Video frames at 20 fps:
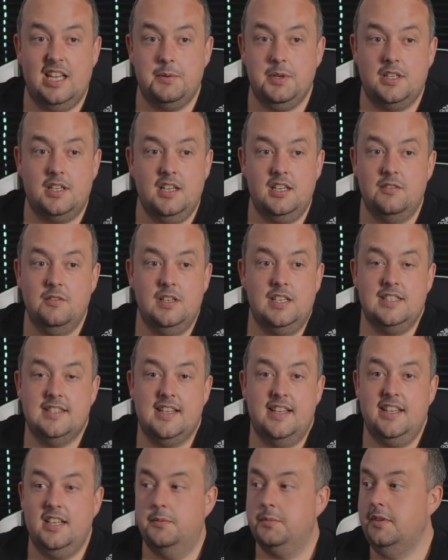I can't really
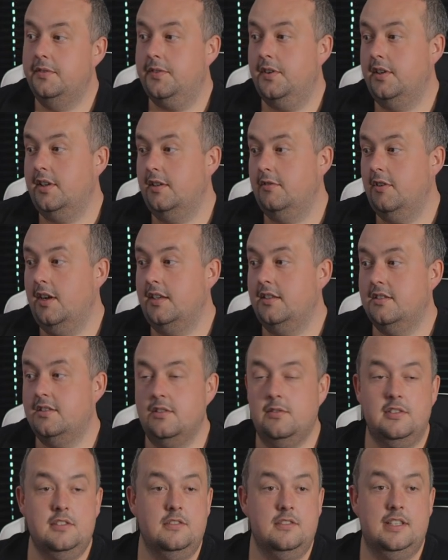say up the fucking red,
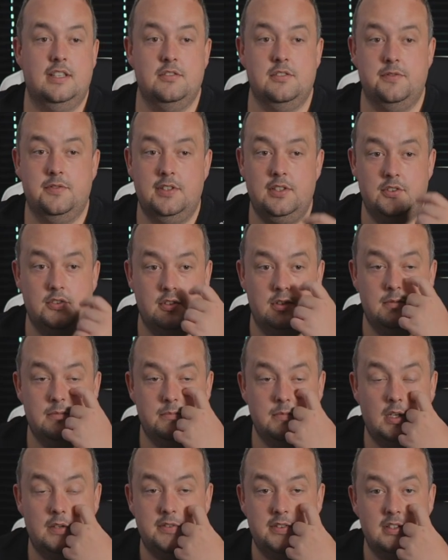so I don't know how to finish it
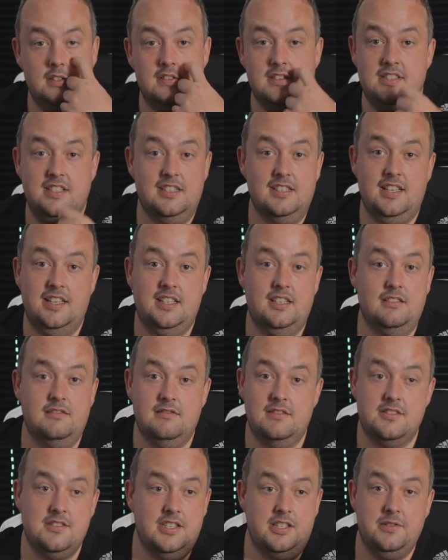other than see you later.
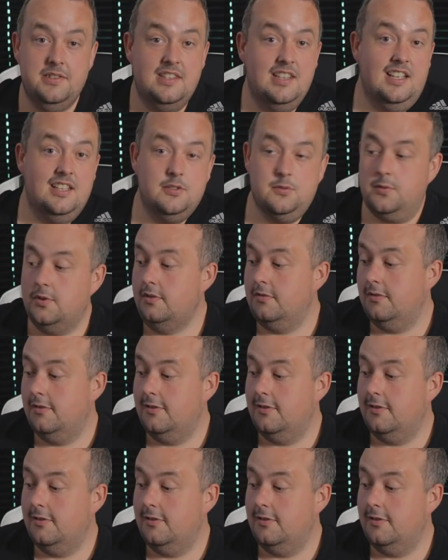See you in the next one.